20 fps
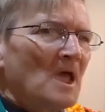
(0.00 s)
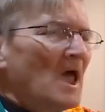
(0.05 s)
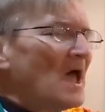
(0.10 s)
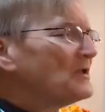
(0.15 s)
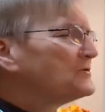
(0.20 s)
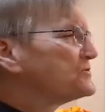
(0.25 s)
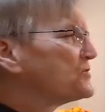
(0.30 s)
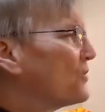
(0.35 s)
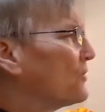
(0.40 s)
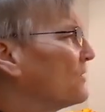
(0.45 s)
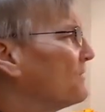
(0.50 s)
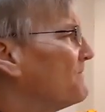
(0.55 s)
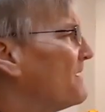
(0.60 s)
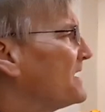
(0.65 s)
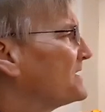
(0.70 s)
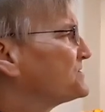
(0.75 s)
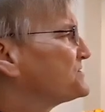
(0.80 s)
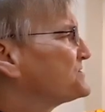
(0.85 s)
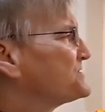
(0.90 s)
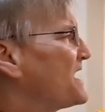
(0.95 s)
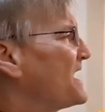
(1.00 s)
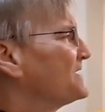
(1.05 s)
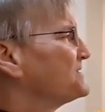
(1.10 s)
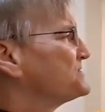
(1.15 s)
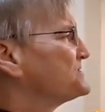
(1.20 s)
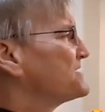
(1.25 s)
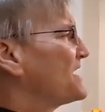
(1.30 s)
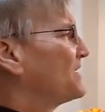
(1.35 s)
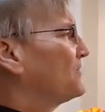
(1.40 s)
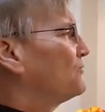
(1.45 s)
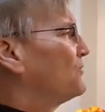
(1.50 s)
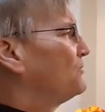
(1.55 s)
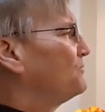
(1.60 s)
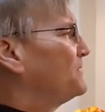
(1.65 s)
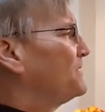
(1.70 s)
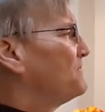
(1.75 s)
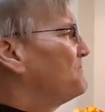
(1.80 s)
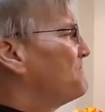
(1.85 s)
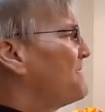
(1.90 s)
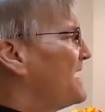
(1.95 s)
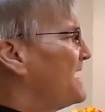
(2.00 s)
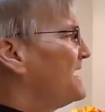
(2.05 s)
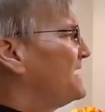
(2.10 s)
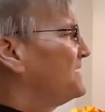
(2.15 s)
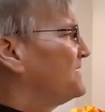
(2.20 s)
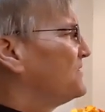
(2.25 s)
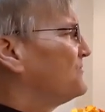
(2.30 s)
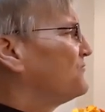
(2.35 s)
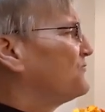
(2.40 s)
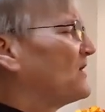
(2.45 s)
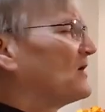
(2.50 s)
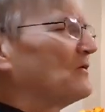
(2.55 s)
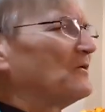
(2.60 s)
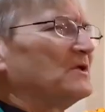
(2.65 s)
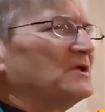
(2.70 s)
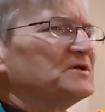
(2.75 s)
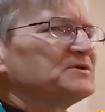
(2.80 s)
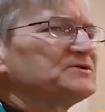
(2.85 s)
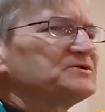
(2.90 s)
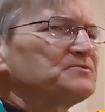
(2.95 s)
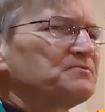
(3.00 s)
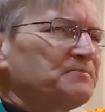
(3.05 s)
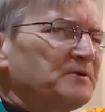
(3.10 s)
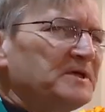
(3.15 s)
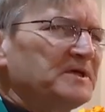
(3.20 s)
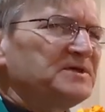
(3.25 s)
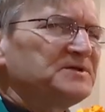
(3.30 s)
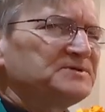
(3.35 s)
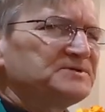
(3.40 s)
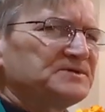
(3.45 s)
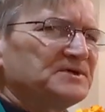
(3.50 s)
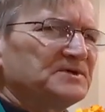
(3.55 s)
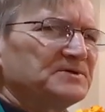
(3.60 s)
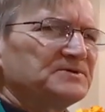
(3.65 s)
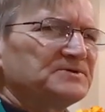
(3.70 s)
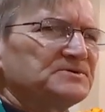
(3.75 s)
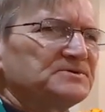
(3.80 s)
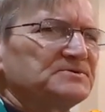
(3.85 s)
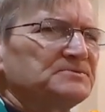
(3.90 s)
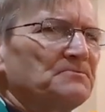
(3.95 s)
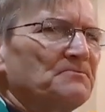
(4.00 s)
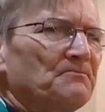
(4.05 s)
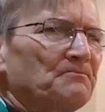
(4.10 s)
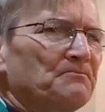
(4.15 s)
And so it makes sense that it would be made in various pieces,